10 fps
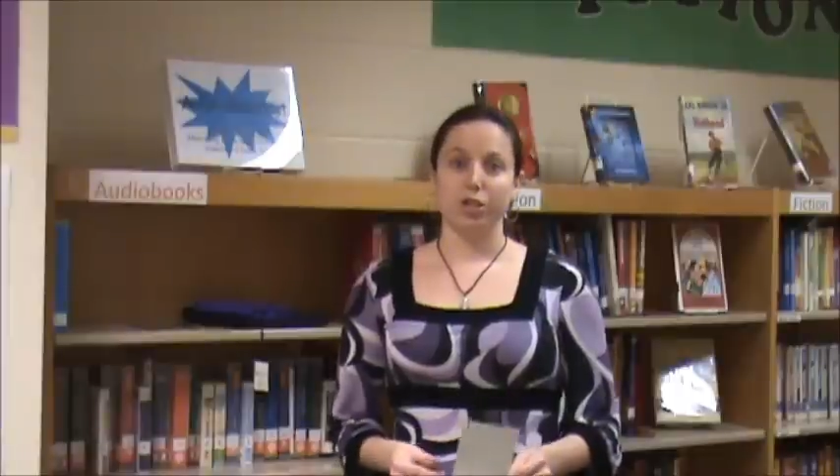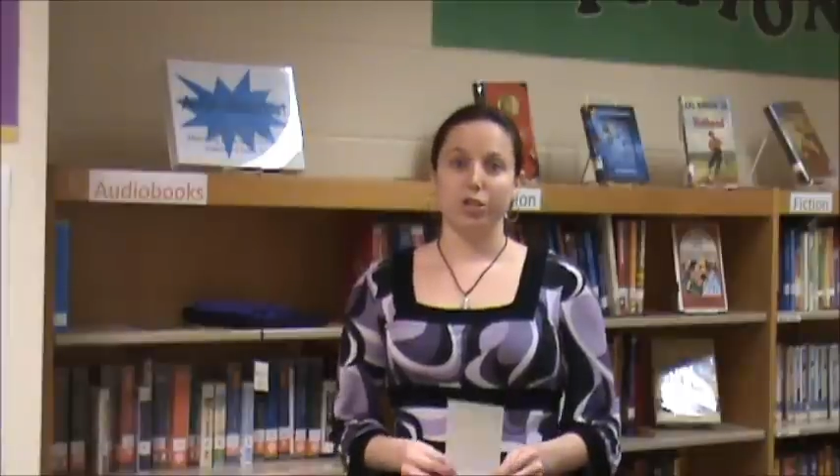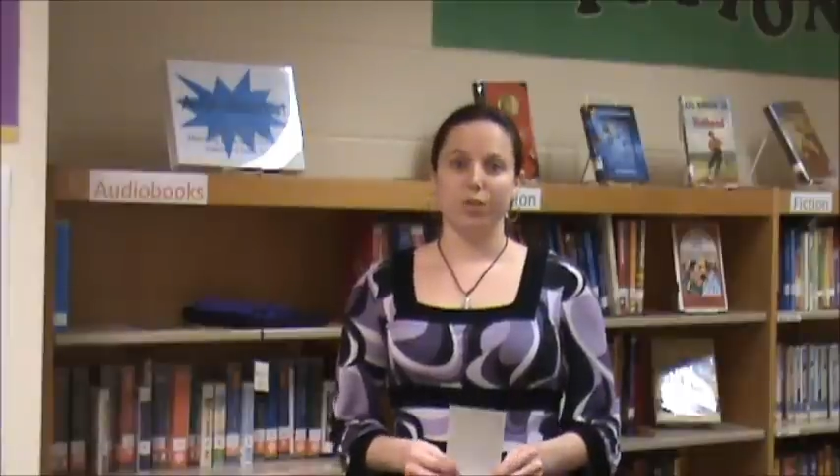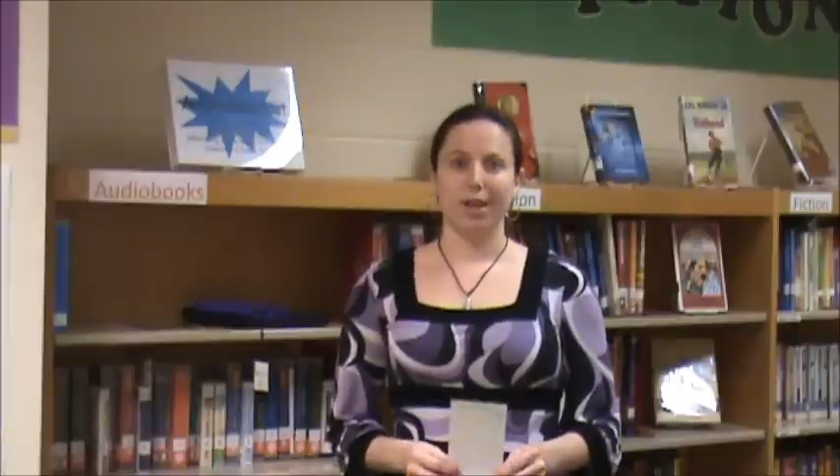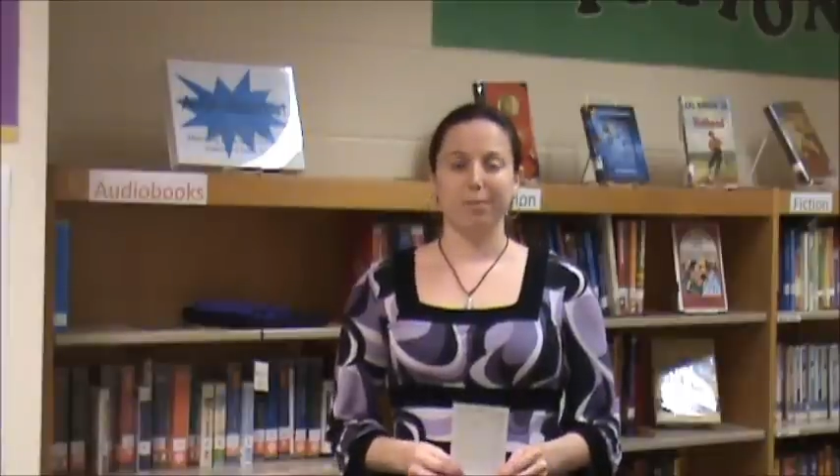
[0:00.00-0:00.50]

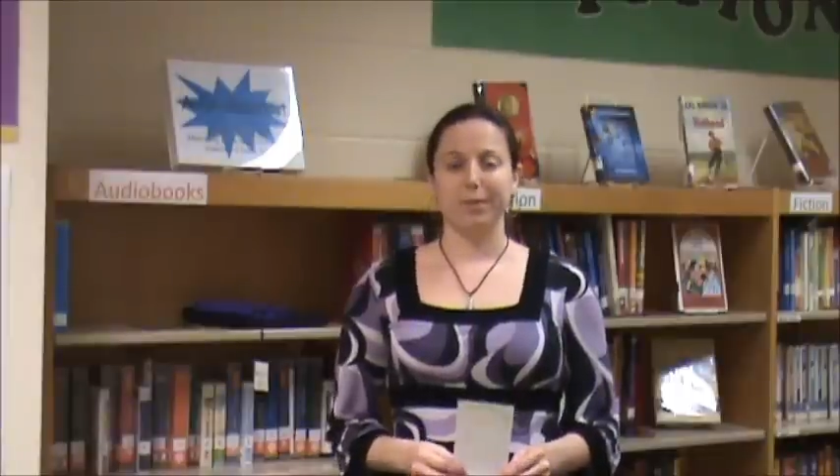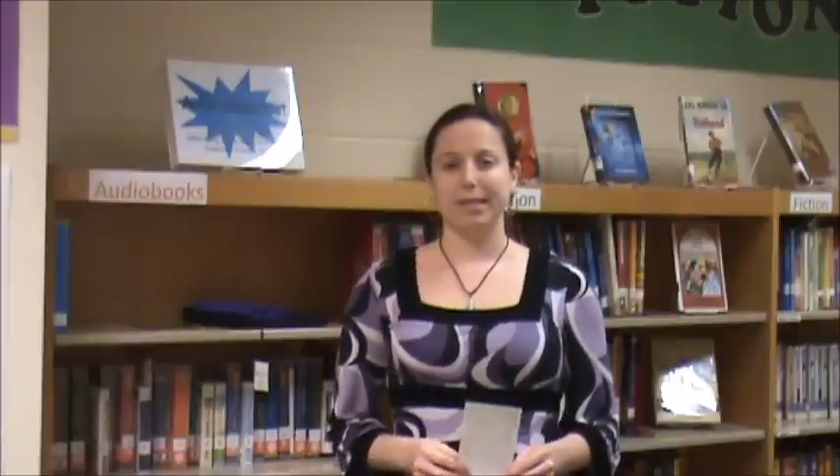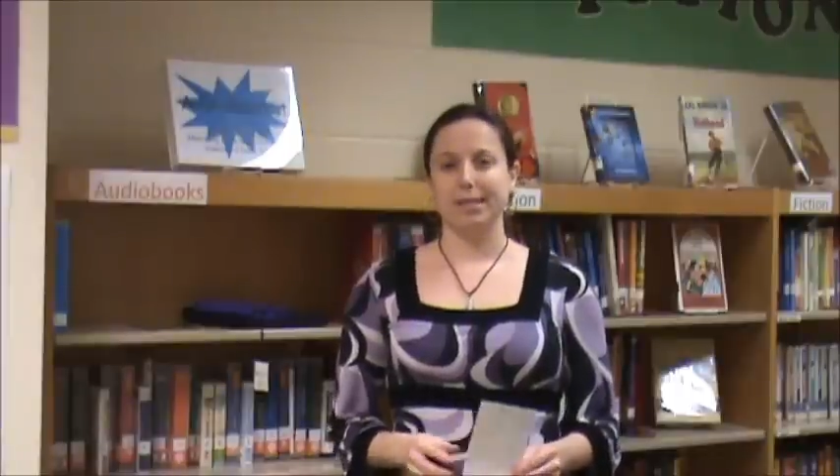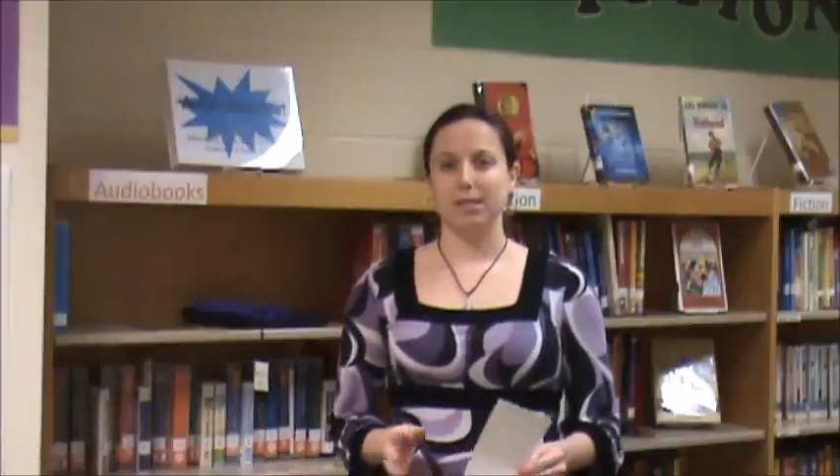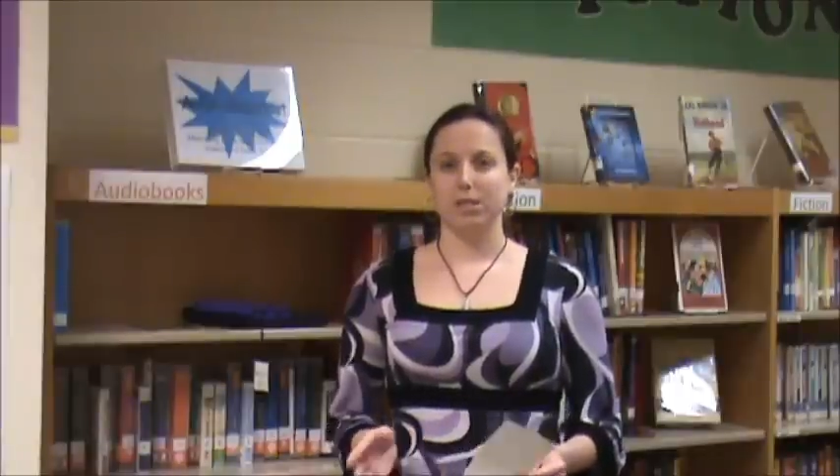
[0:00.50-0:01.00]
So that
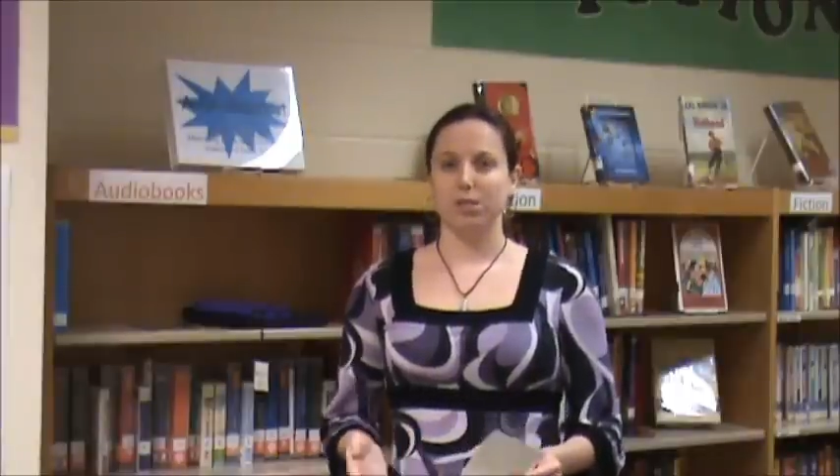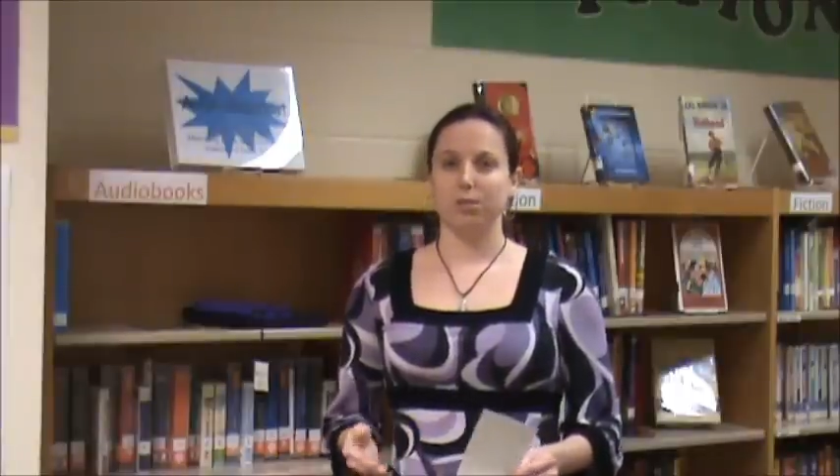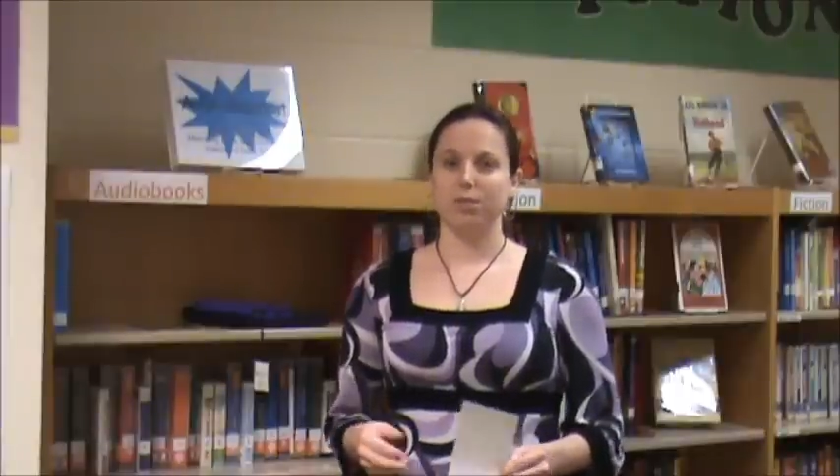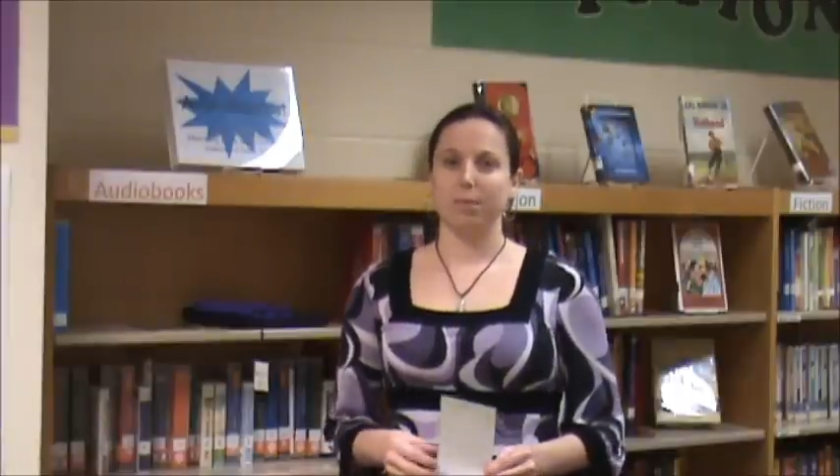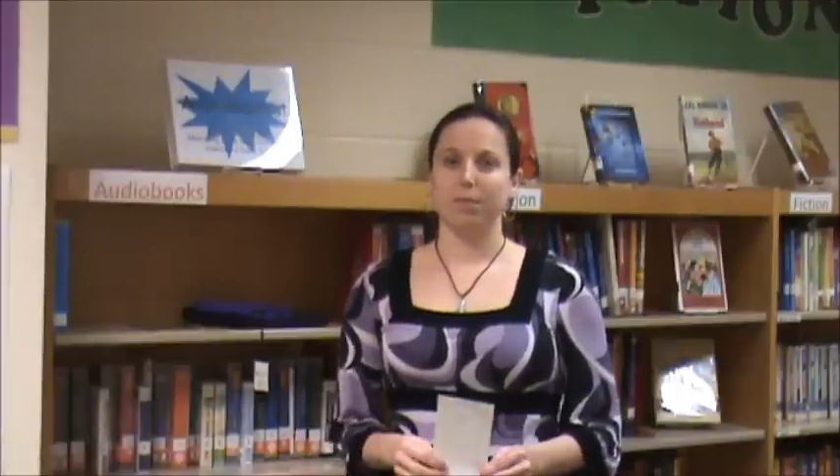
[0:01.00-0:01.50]
plays
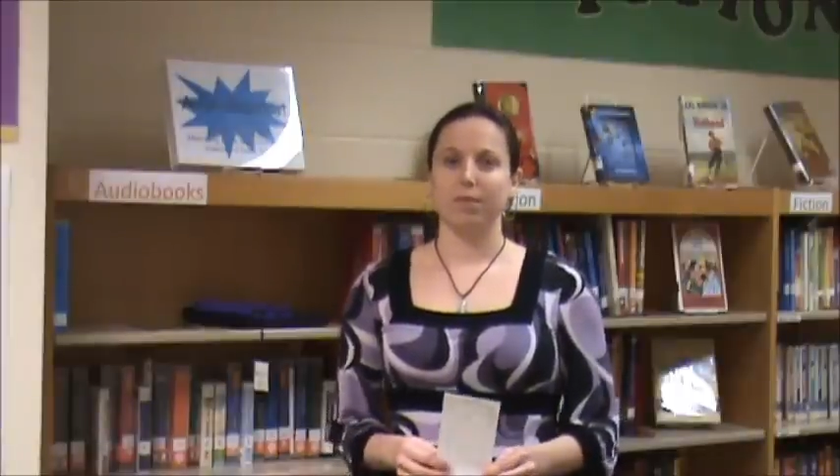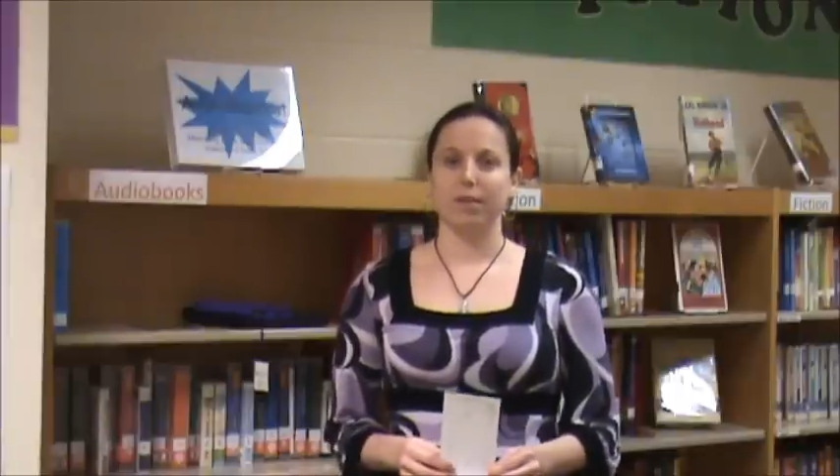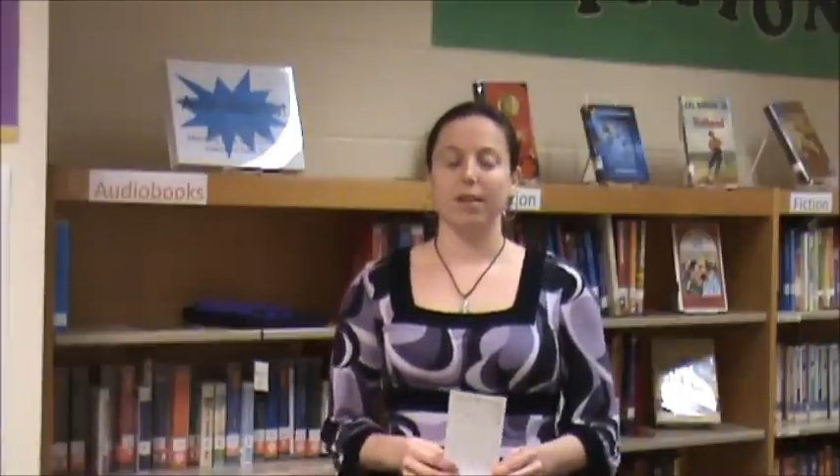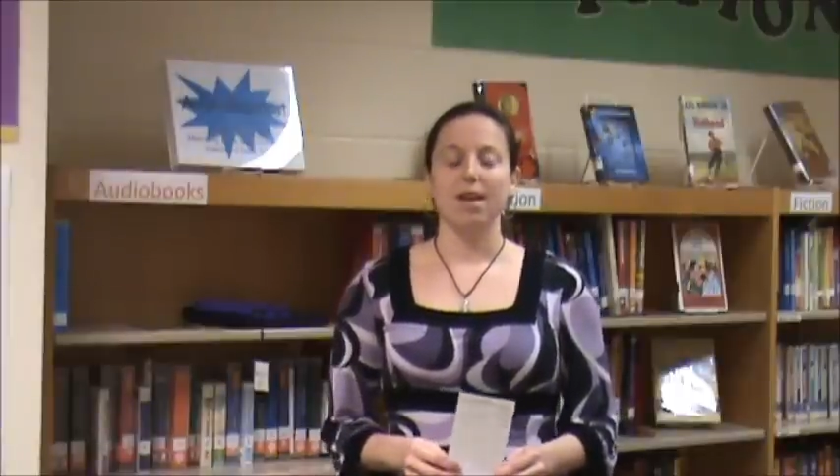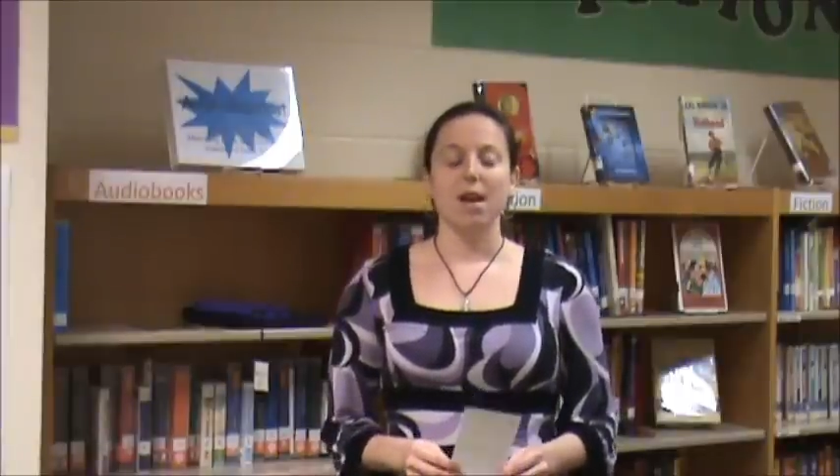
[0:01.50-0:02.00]
into some of
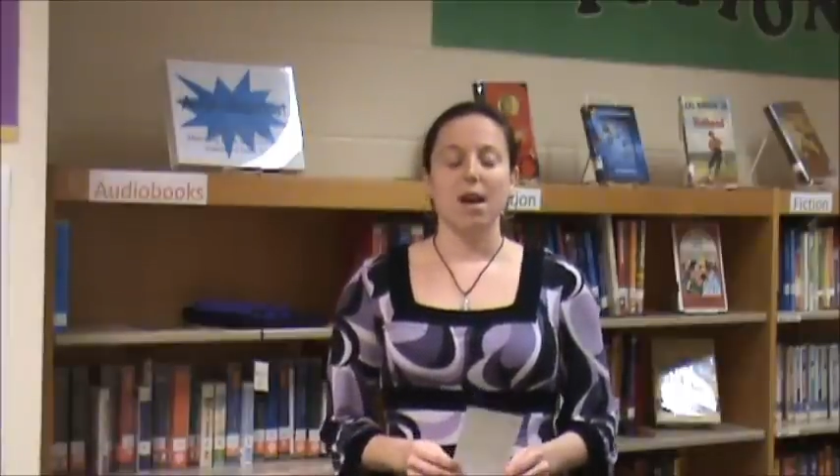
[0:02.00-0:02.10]
the